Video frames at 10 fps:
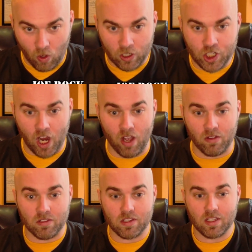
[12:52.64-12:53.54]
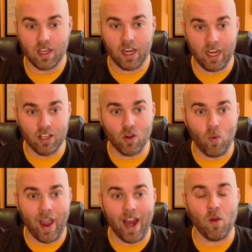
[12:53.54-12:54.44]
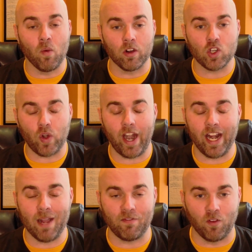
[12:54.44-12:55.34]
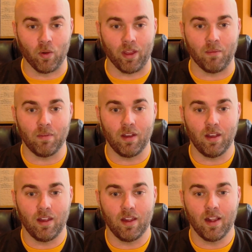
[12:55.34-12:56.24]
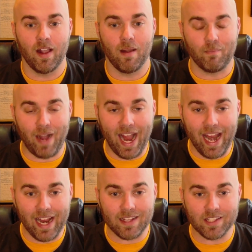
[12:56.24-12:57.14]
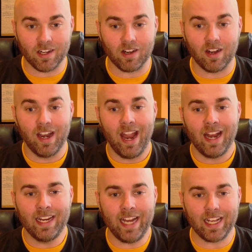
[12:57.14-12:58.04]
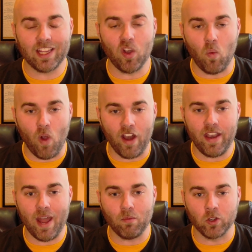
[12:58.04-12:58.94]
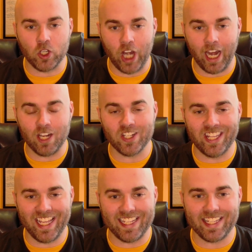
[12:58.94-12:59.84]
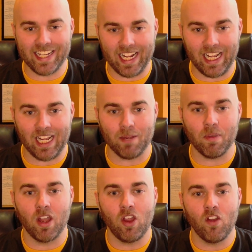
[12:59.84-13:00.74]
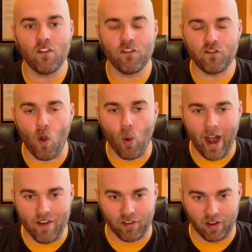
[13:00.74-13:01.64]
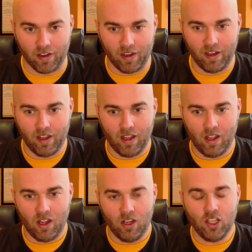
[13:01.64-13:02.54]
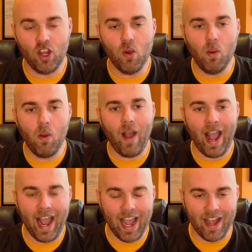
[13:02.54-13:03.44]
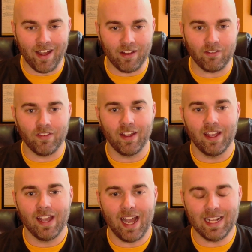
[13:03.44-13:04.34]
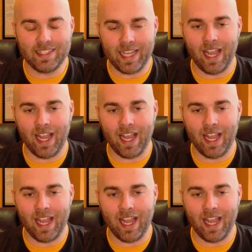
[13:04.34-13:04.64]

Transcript: or Jones. Either way, we're trading up for them. My answer, get the one that will change this team forever. You will have a